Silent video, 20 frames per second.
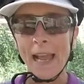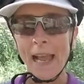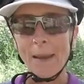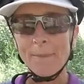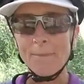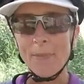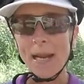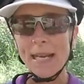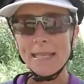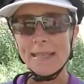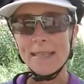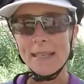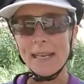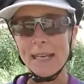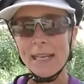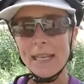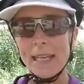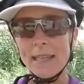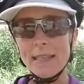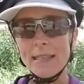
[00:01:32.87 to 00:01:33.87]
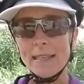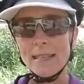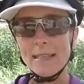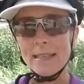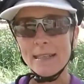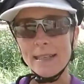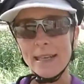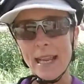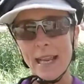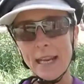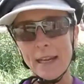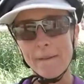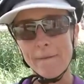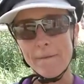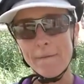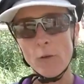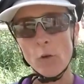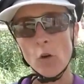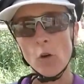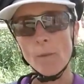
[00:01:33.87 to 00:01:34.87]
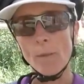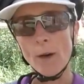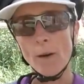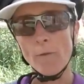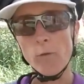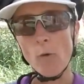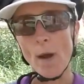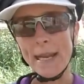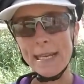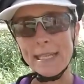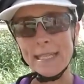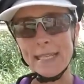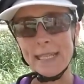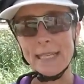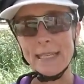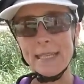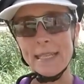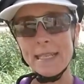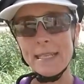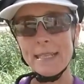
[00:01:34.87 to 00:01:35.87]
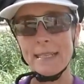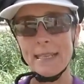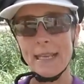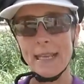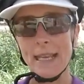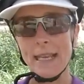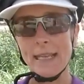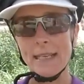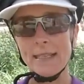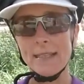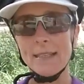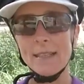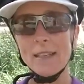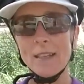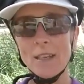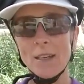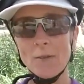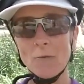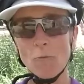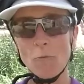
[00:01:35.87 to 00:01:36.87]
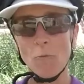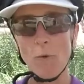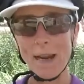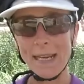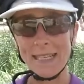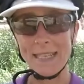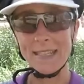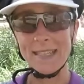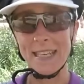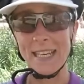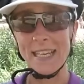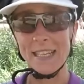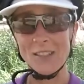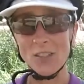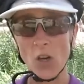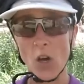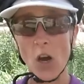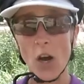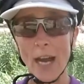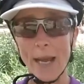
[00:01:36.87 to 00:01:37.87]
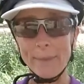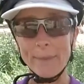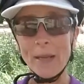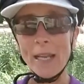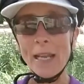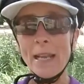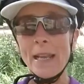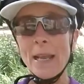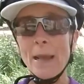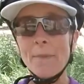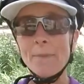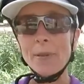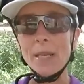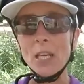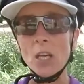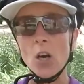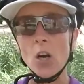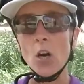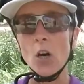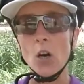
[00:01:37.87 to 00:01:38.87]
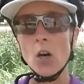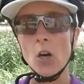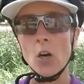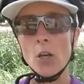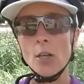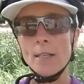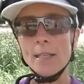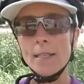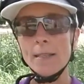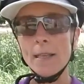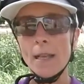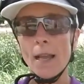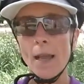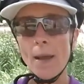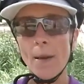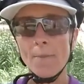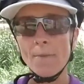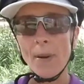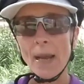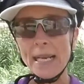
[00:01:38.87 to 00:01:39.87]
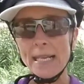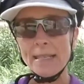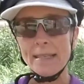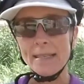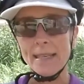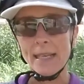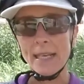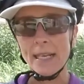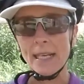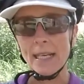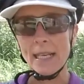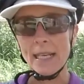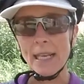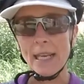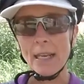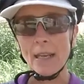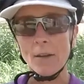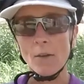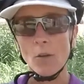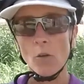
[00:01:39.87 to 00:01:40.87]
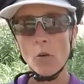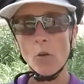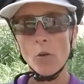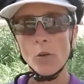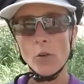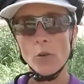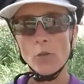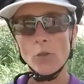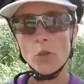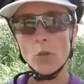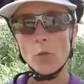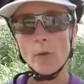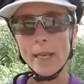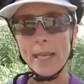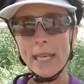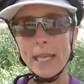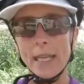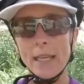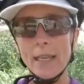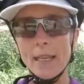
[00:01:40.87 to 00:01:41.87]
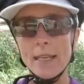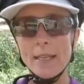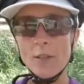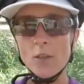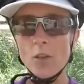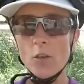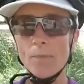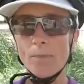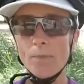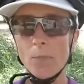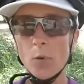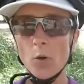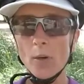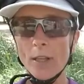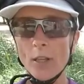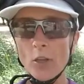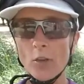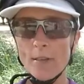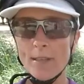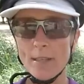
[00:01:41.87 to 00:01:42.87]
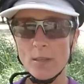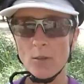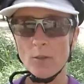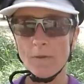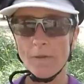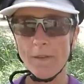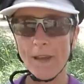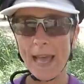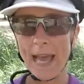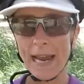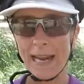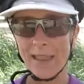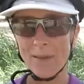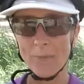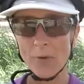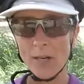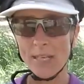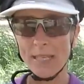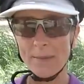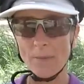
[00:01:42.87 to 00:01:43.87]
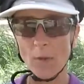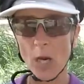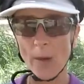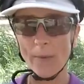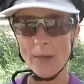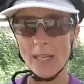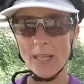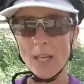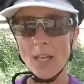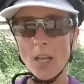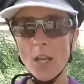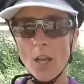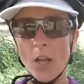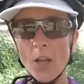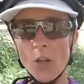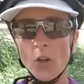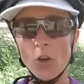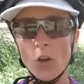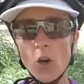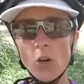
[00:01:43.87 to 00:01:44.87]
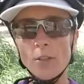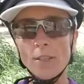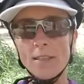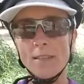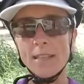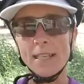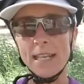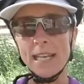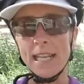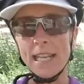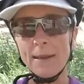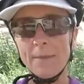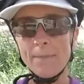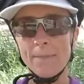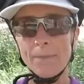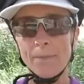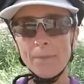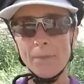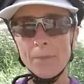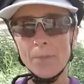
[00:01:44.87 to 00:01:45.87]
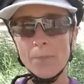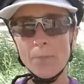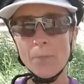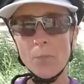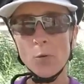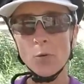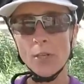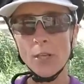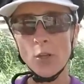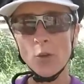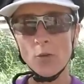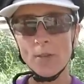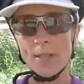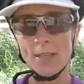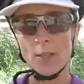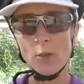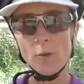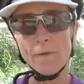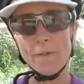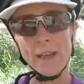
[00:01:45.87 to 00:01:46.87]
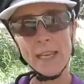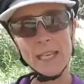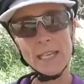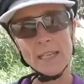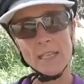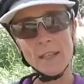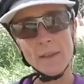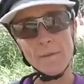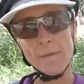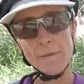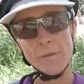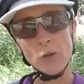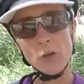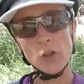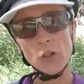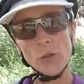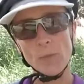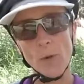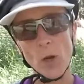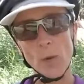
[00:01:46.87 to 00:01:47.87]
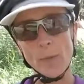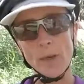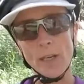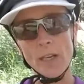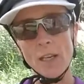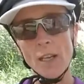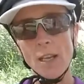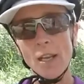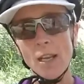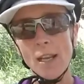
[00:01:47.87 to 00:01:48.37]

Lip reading: And basically this is a negative form of waiting. This is wasting time, because basically all you're doing is you're pulling yourself out of the present moment. You're constantly putting yourself into the future moment.